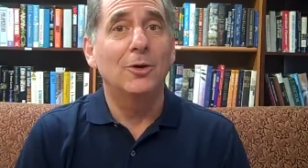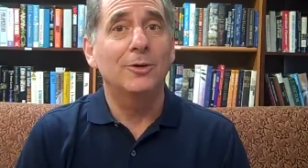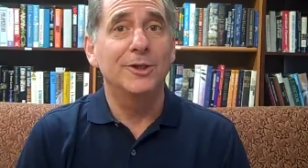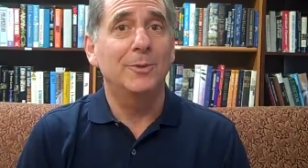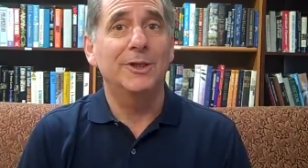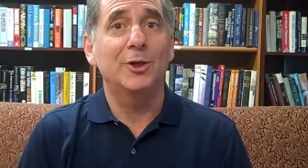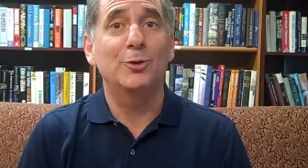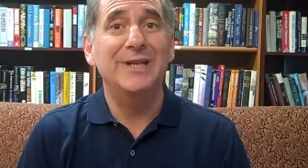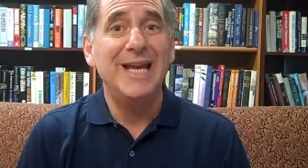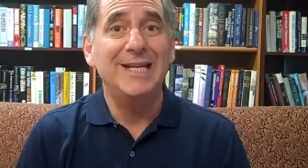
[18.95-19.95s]
or do you want to
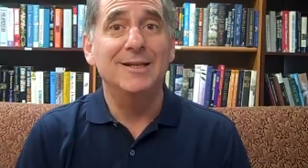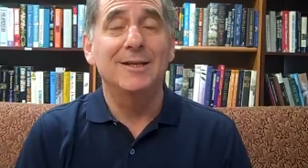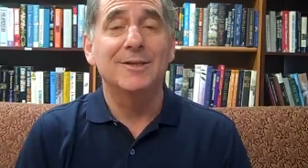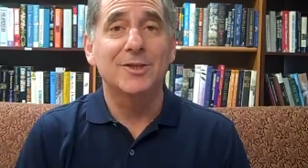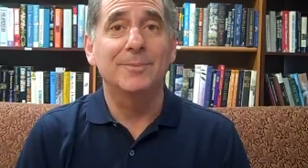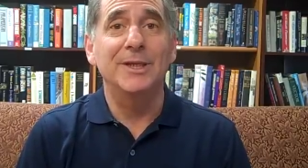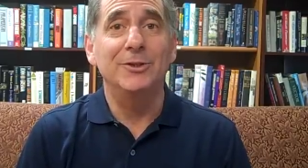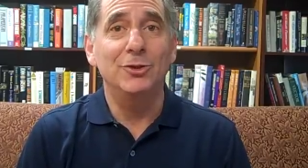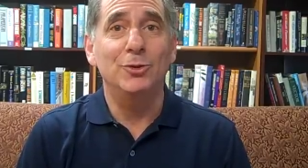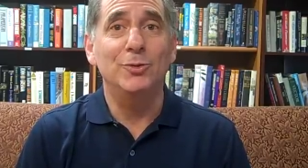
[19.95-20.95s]
create
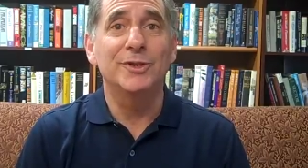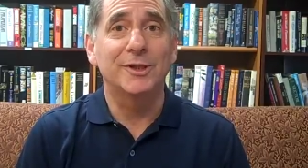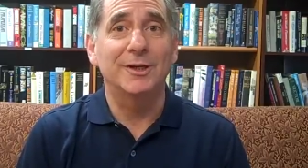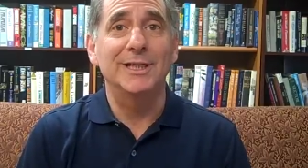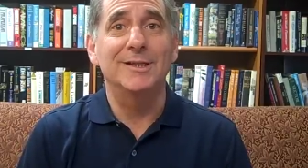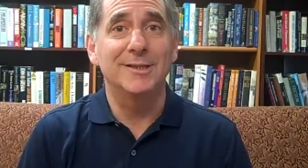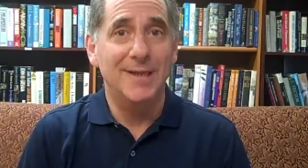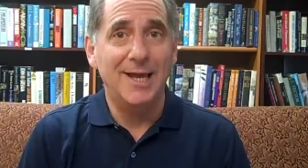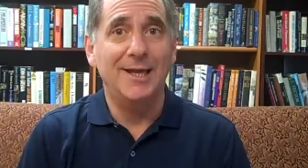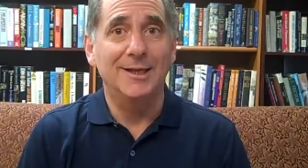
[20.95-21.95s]
something new starting
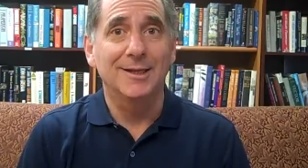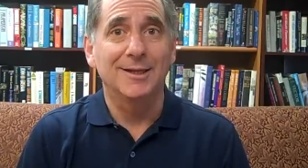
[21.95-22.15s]
today?